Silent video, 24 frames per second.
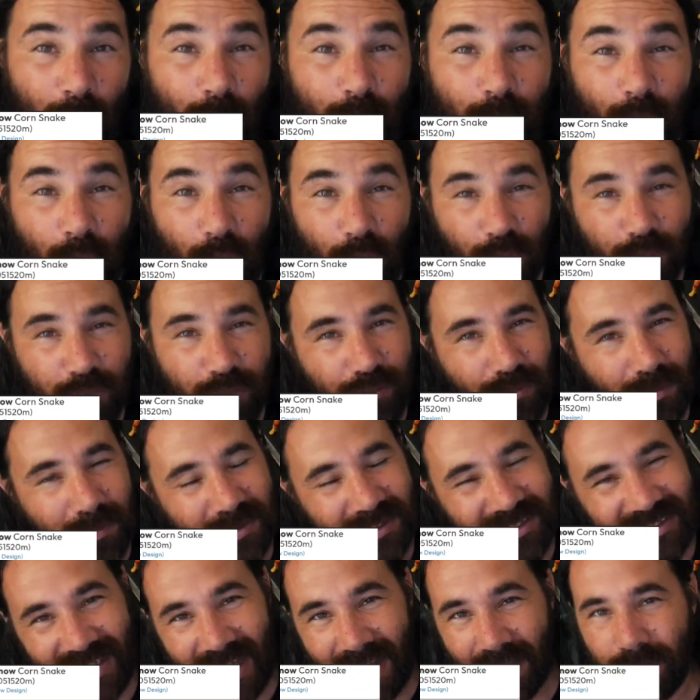Both from
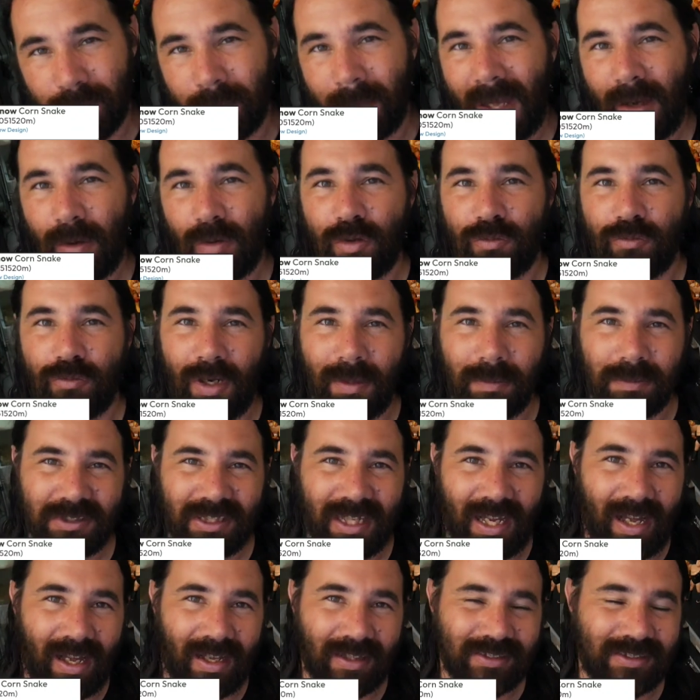South Mountain
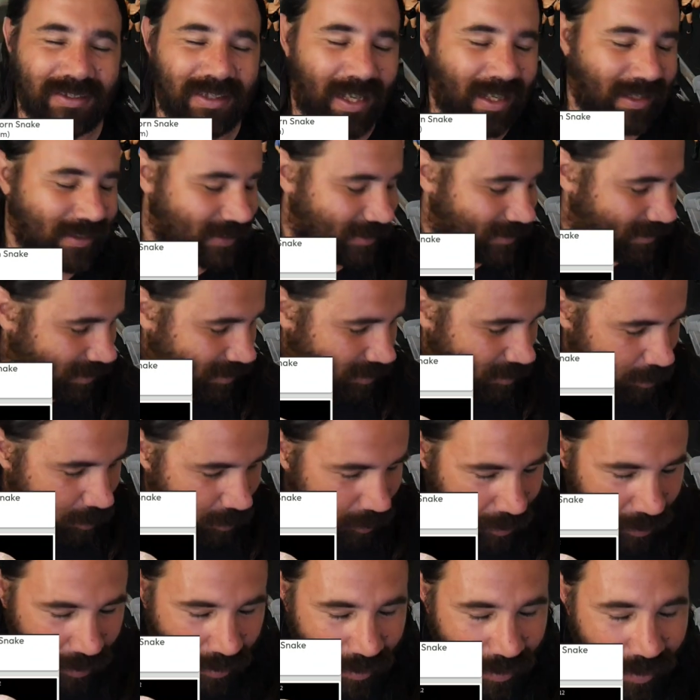Reptiles, Don
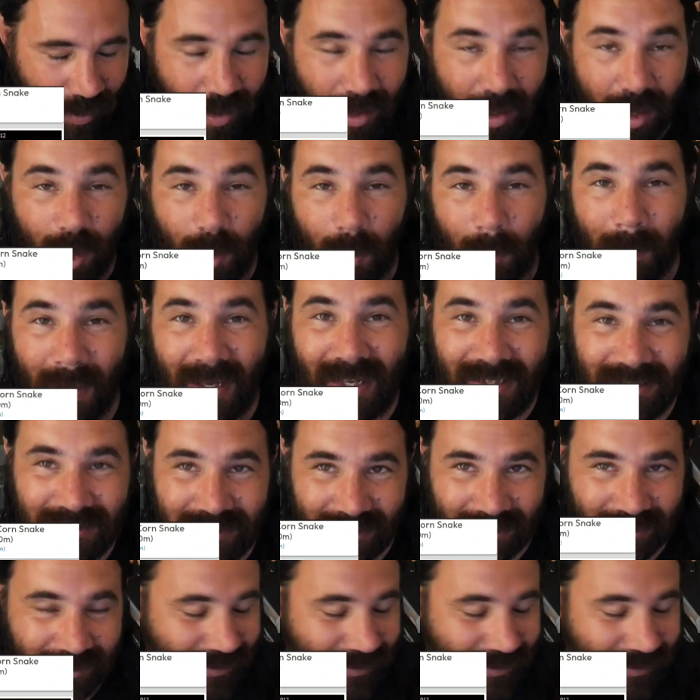Sutterberg. Amazing